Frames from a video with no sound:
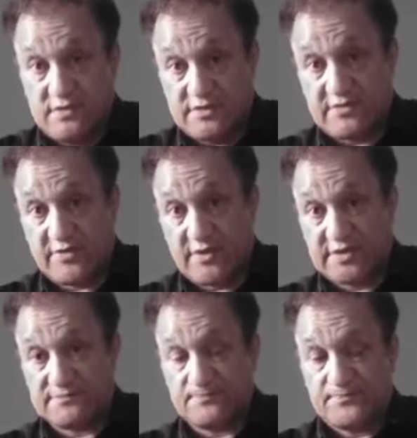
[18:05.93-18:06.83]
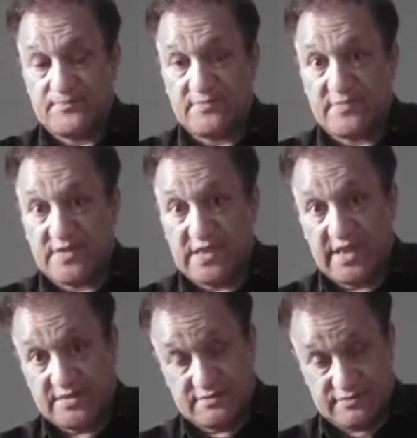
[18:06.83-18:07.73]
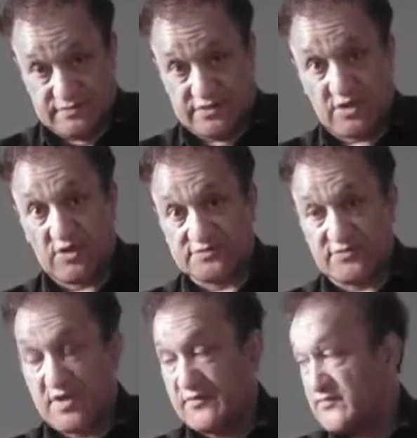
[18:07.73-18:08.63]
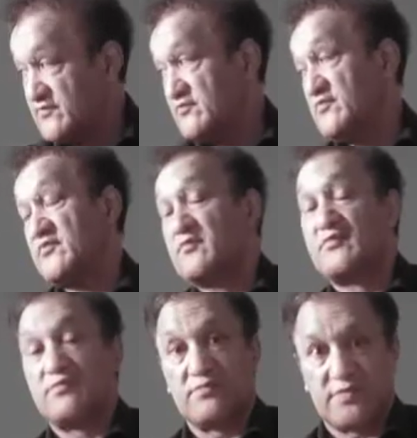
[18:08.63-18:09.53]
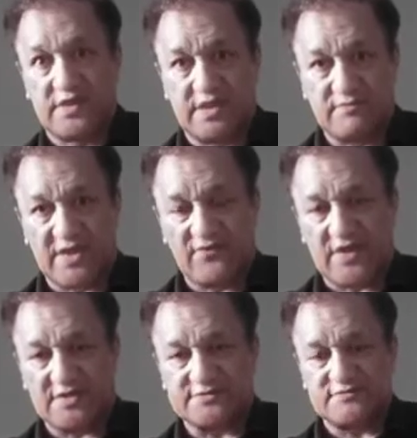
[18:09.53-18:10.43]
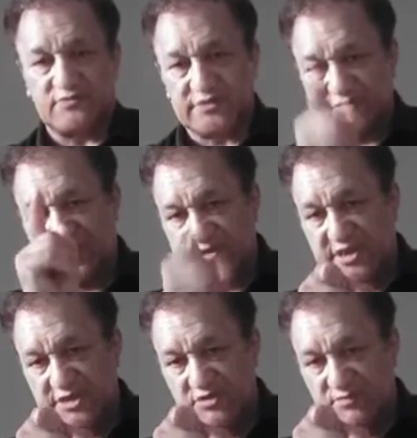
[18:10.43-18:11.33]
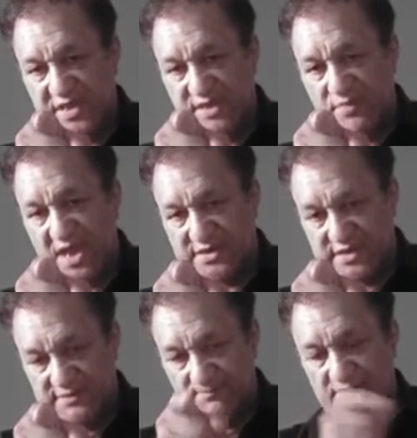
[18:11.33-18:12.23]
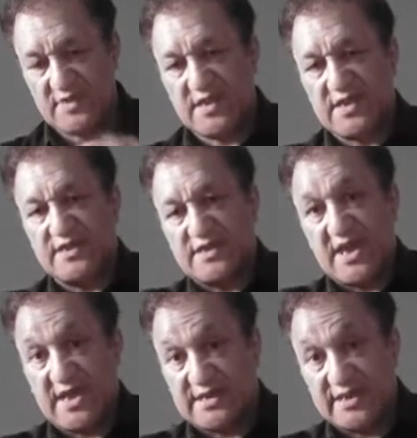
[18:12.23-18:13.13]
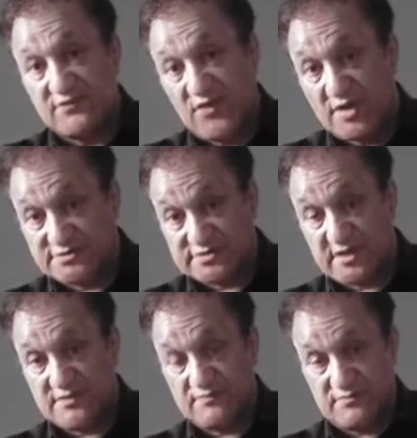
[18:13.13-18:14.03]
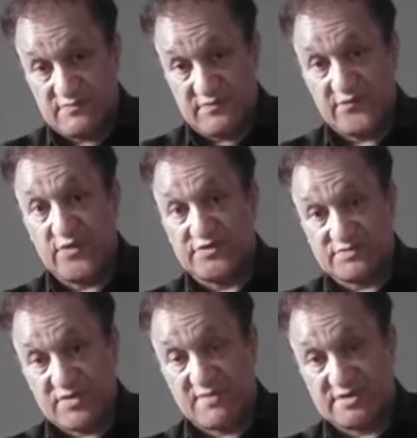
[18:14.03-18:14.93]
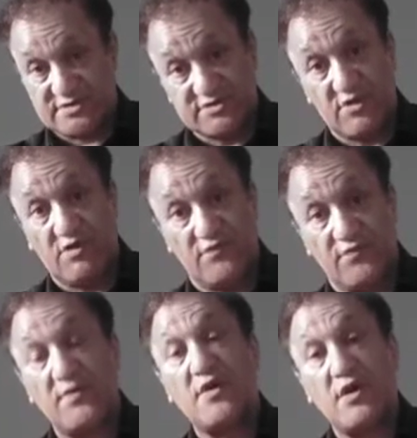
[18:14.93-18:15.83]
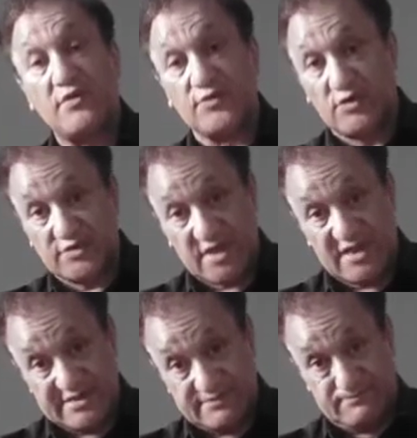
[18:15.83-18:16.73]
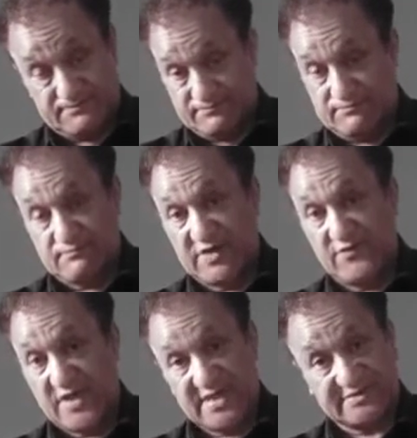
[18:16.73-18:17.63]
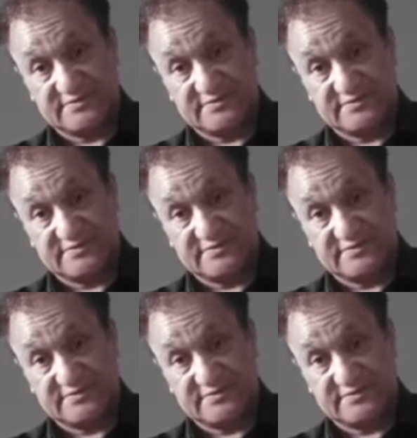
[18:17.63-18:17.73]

the Rogan, and the Cosgrove in Belfast with the DUP party and Arlene Foster, first Prime Minister of Northern Ireland, Belfast.